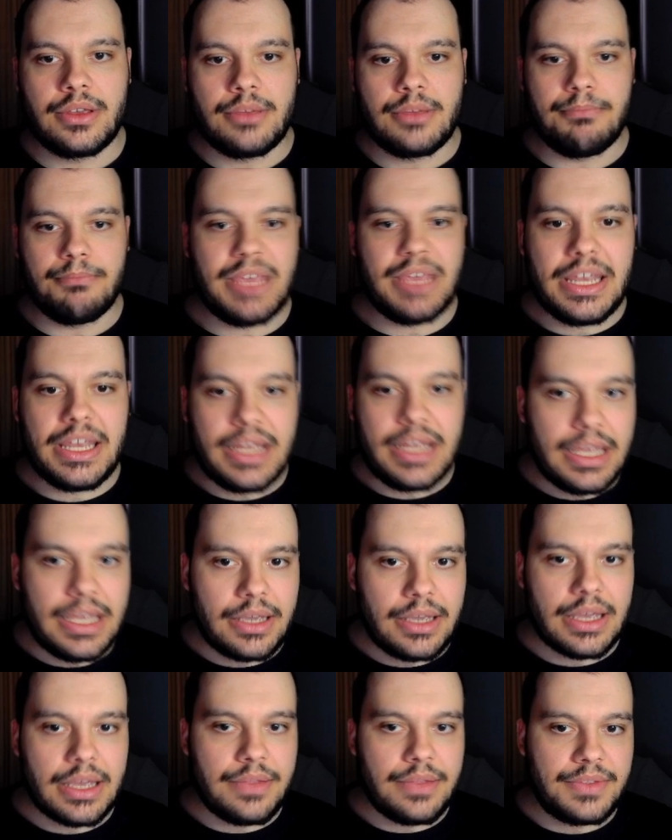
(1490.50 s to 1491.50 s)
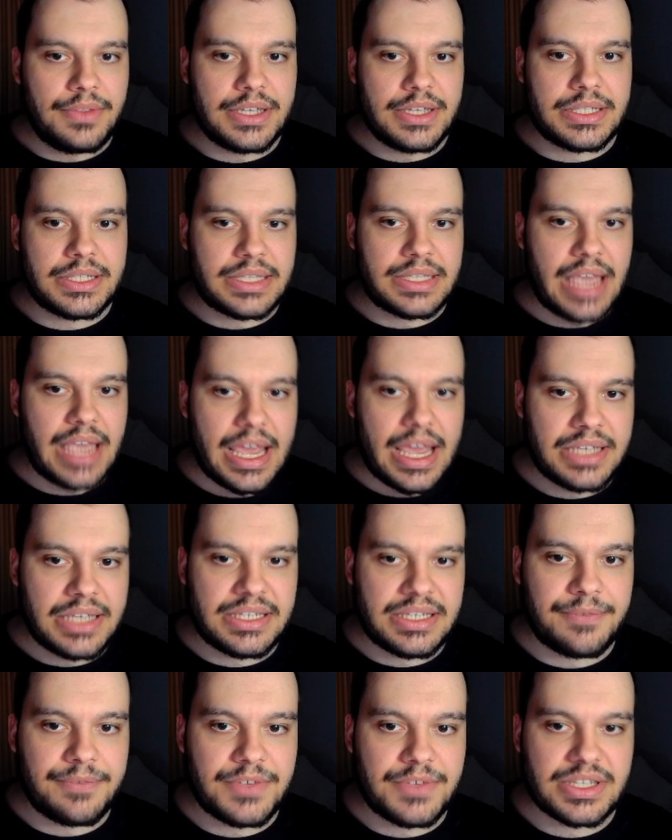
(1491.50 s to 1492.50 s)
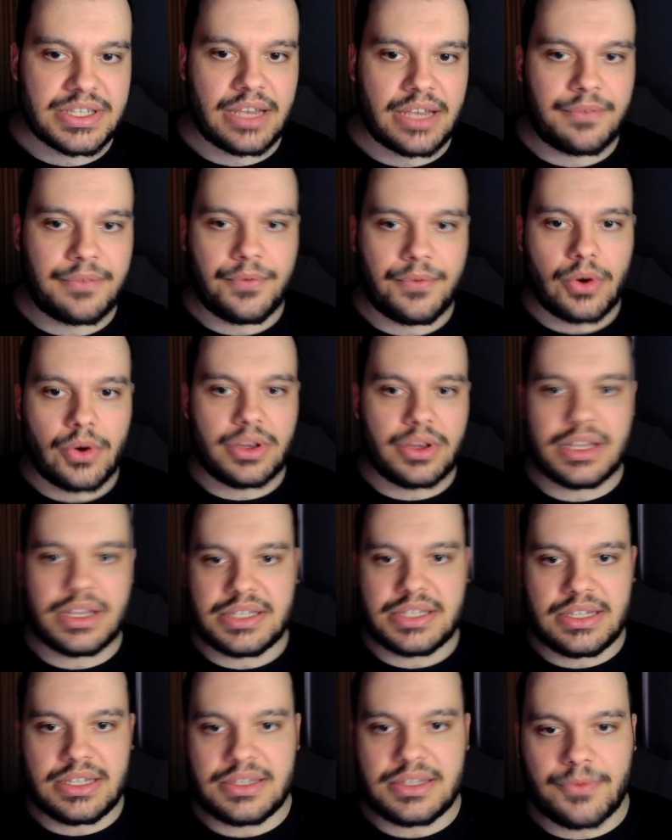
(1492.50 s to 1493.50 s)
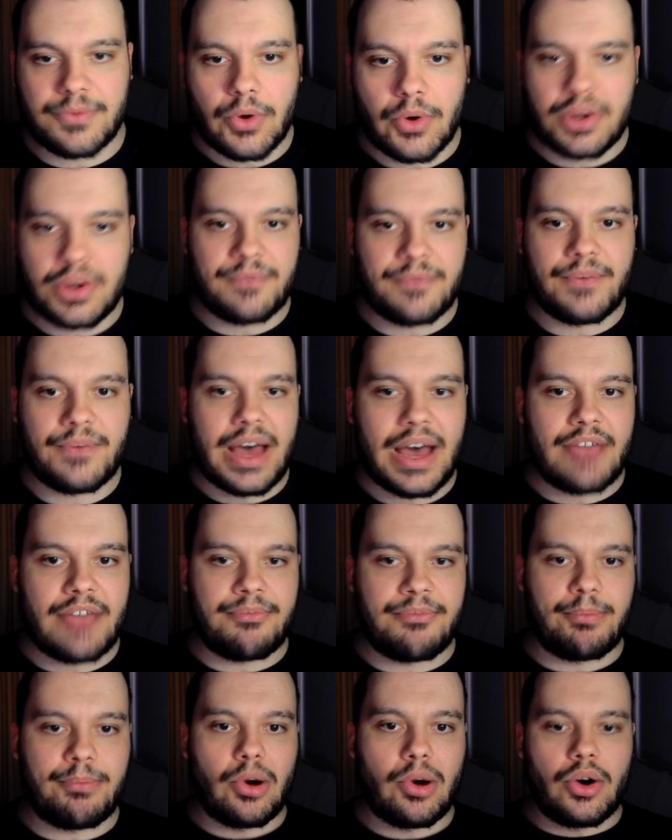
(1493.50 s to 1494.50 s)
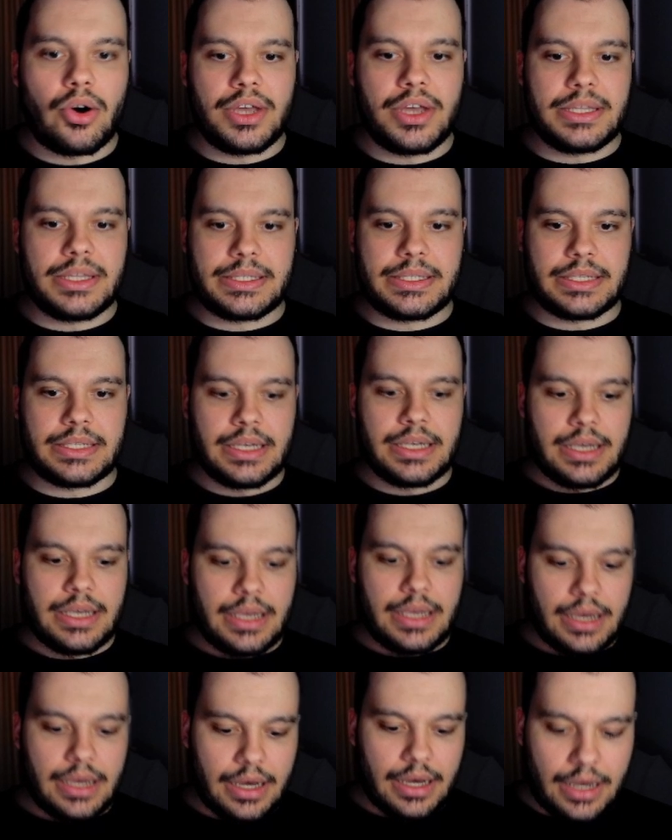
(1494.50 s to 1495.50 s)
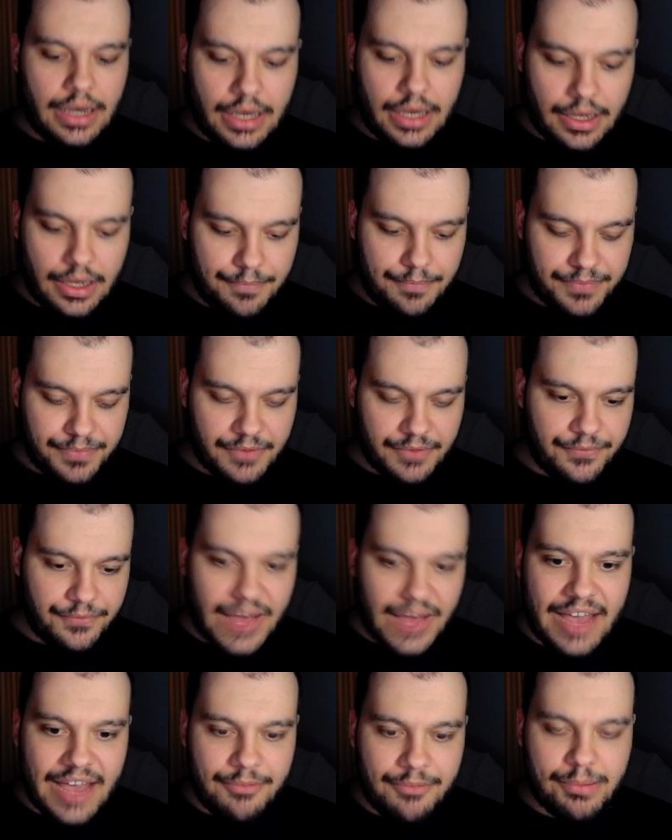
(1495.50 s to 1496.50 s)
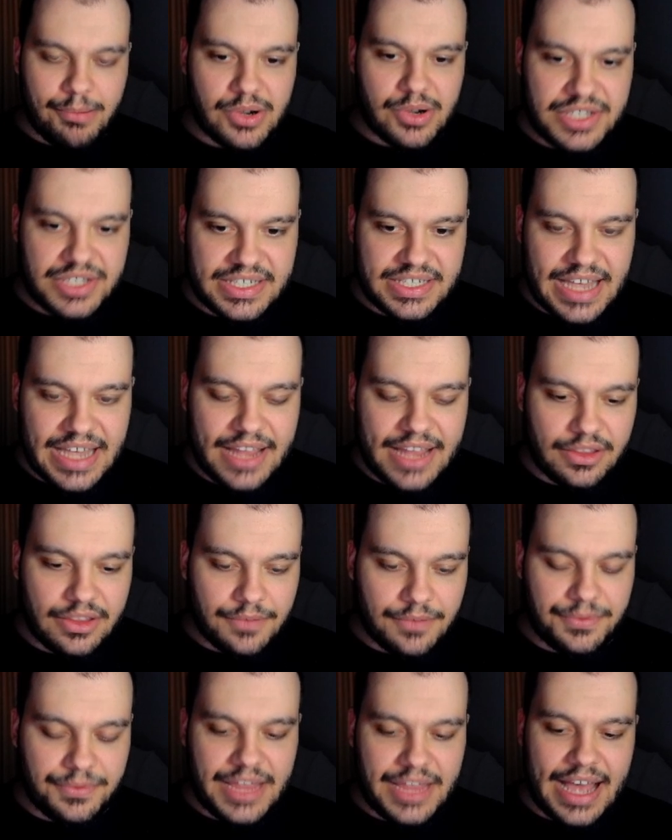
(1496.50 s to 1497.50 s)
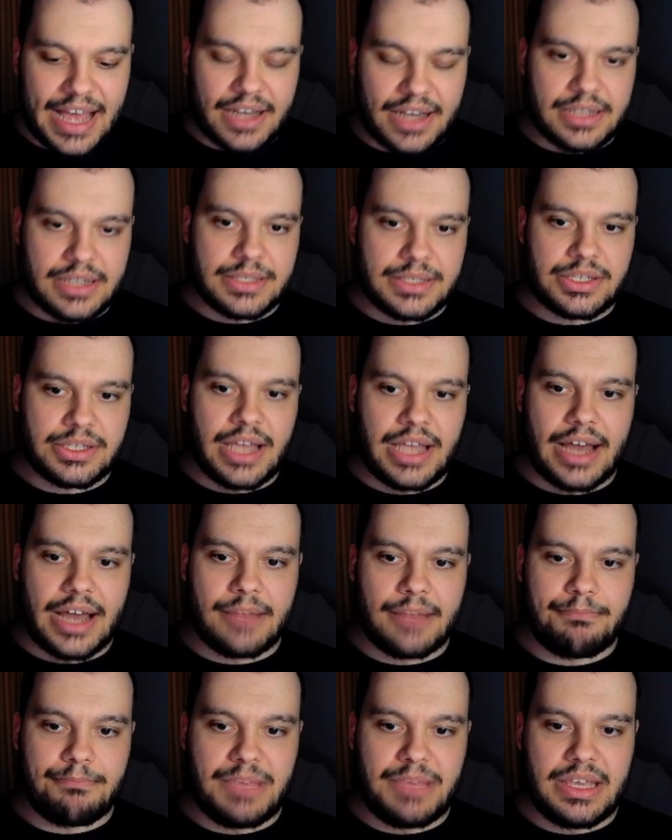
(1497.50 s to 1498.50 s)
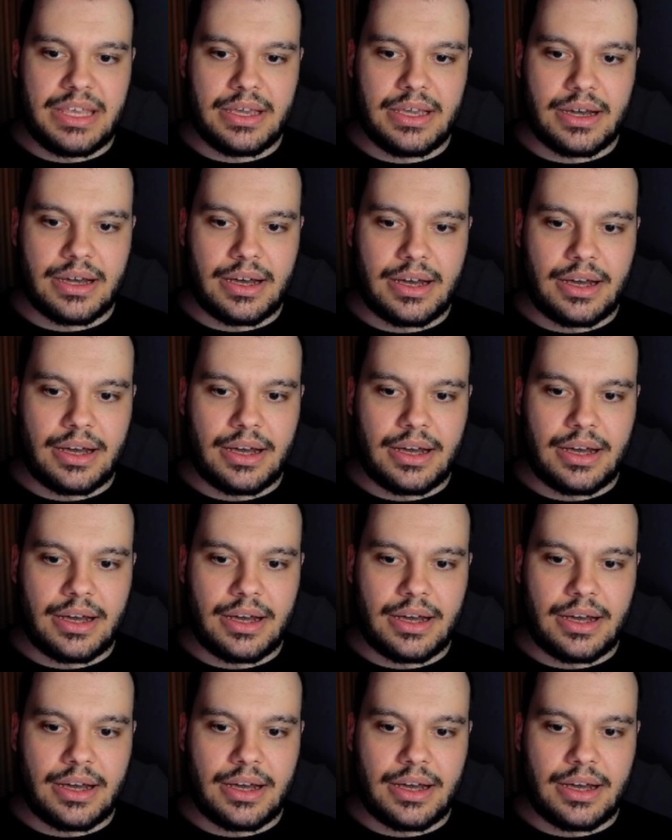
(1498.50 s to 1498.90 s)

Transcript: Meaning, in this case, if it's like let's say it's 45 points, 5% of that is gonna be